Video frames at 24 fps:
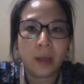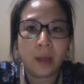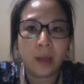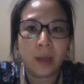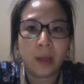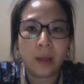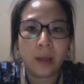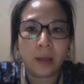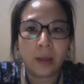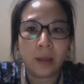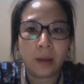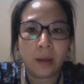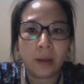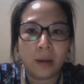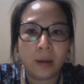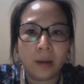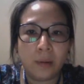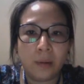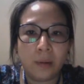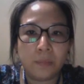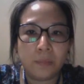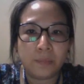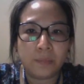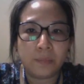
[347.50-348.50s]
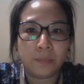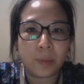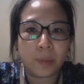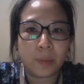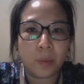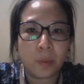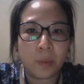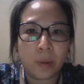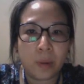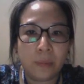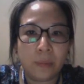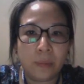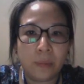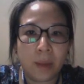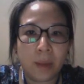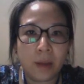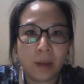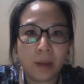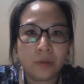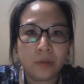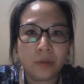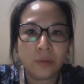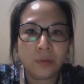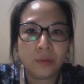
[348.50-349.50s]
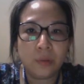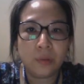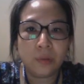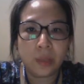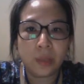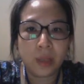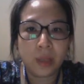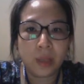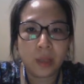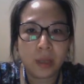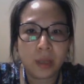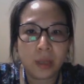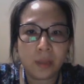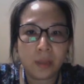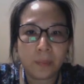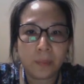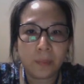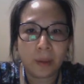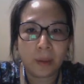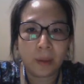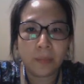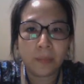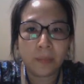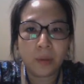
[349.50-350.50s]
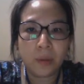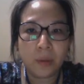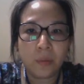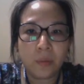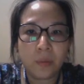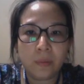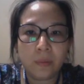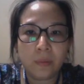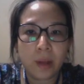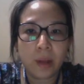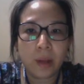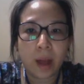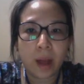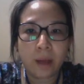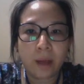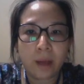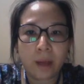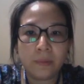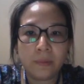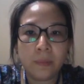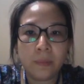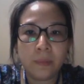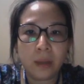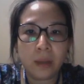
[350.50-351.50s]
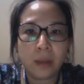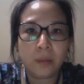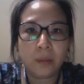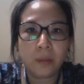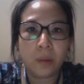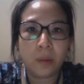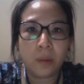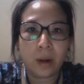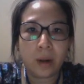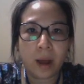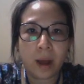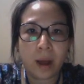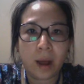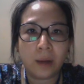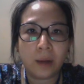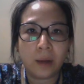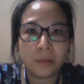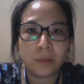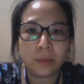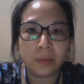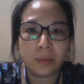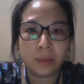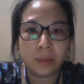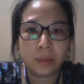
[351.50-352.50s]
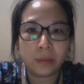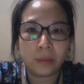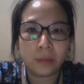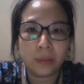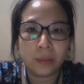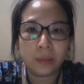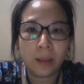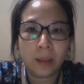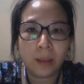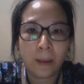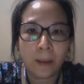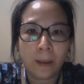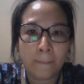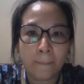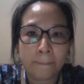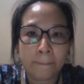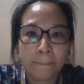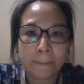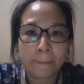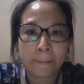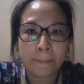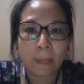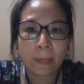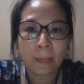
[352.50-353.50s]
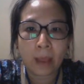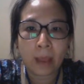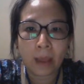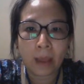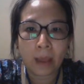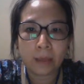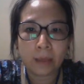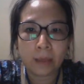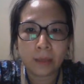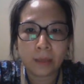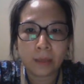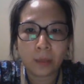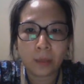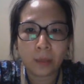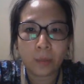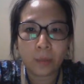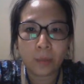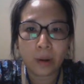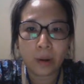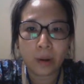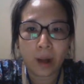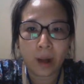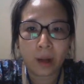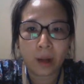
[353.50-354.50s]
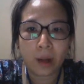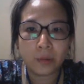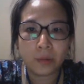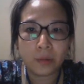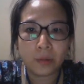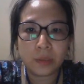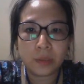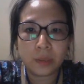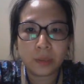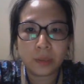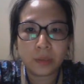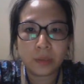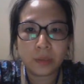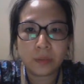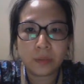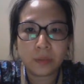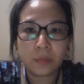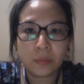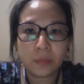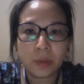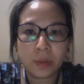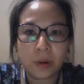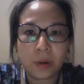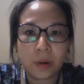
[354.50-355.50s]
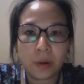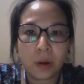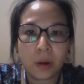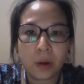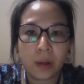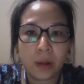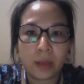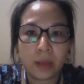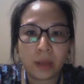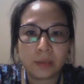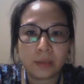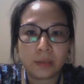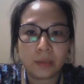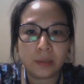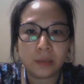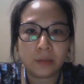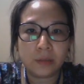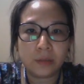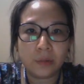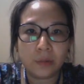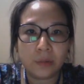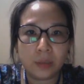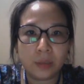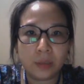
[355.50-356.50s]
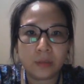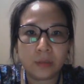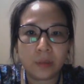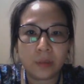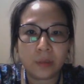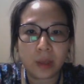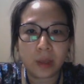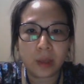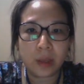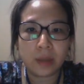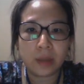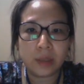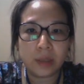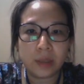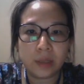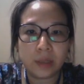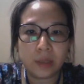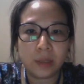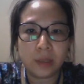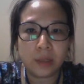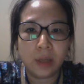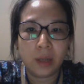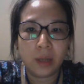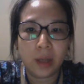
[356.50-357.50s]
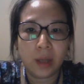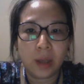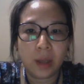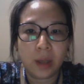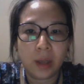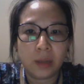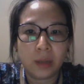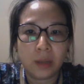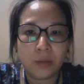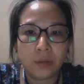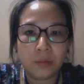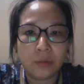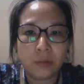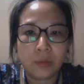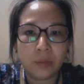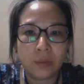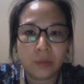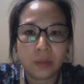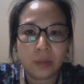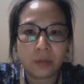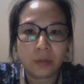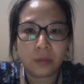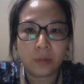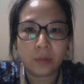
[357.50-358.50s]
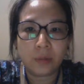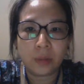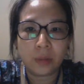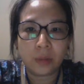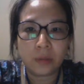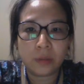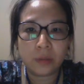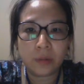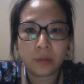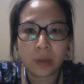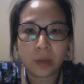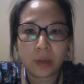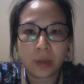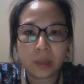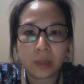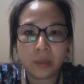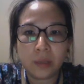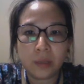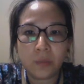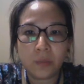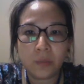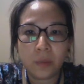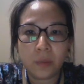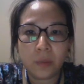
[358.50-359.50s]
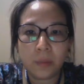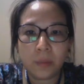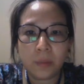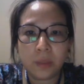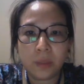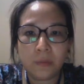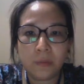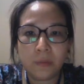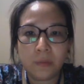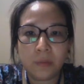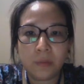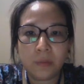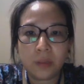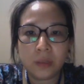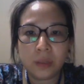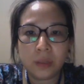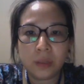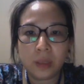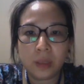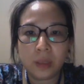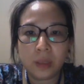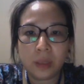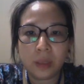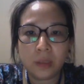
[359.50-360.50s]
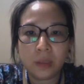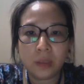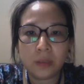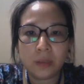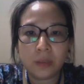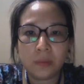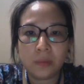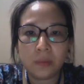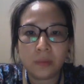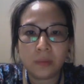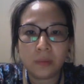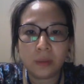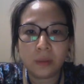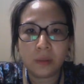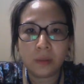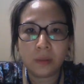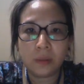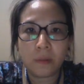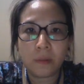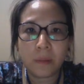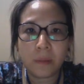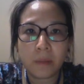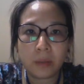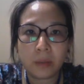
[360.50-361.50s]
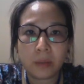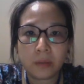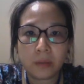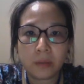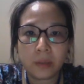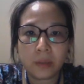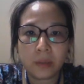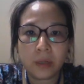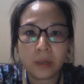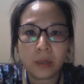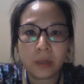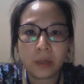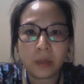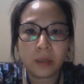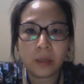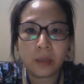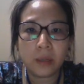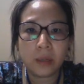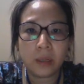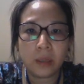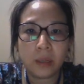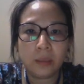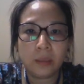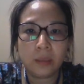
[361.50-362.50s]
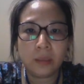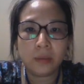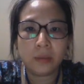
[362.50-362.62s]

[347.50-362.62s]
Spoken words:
uh, whereby usually in the public we will have many warehouses, and that warehouses we call as the storage location. Usually the storage location will be differentiated into the raw material, into